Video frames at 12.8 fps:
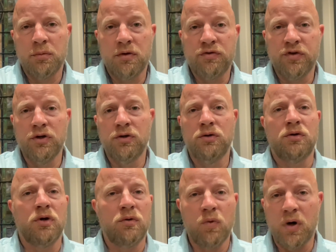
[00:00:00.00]

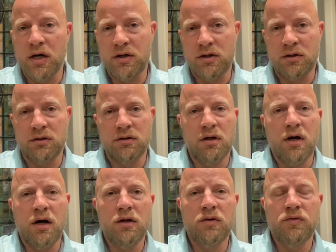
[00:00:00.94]
food, water,
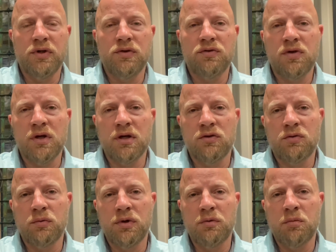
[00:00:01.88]
all of these
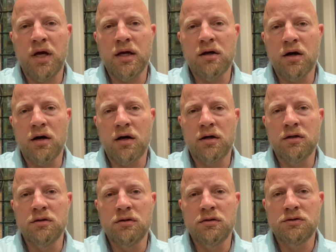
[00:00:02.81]
things would make
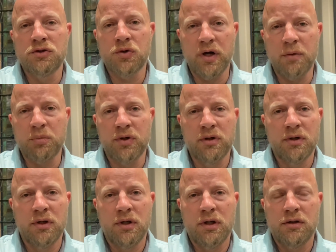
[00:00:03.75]
our trip
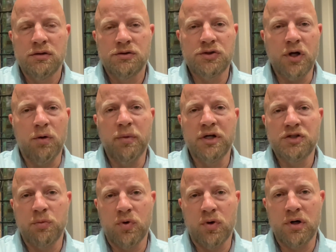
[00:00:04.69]
so
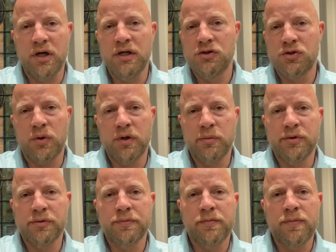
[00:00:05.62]
much more
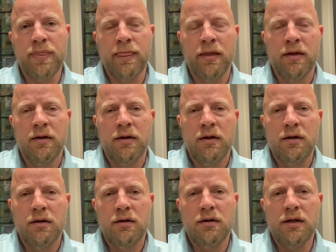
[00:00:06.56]
enjoyable.
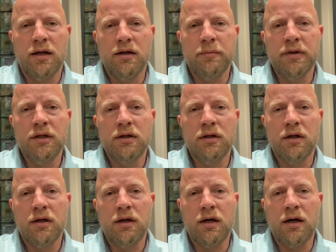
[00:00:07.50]
Now, let me
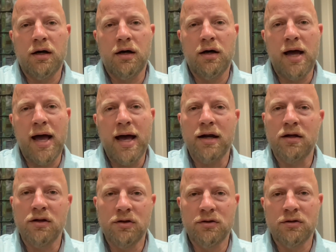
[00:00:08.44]
add
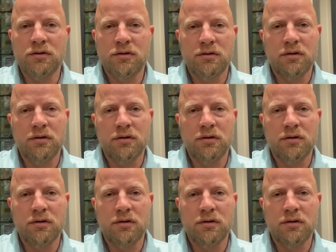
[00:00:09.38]
a little